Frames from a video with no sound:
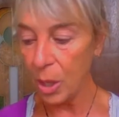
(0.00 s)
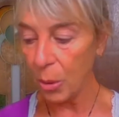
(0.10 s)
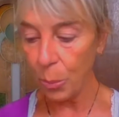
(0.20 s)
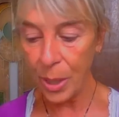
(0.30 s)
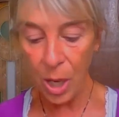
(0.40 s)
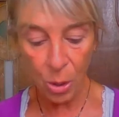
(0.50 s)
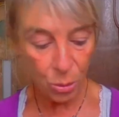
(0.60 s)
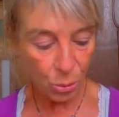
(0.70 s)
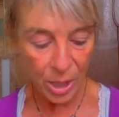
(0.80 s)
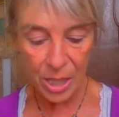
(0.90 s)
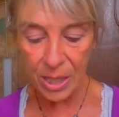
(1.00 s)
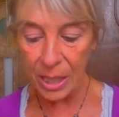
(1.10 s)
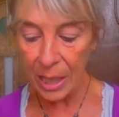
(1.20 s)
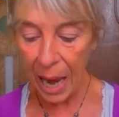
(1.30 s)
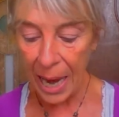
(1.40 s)
willow trees
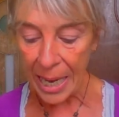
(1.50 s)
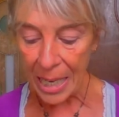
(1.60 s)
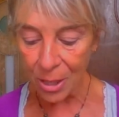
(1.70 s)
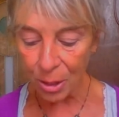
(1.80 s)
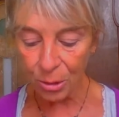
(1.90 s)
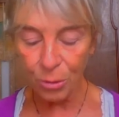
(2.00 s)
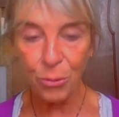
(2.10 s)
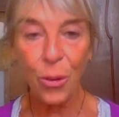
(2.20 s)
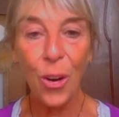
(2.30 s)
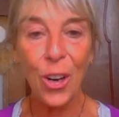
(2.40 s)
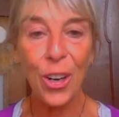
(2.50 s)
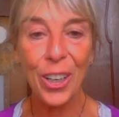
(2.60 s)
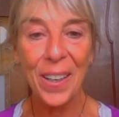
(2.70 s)
lying on the floor.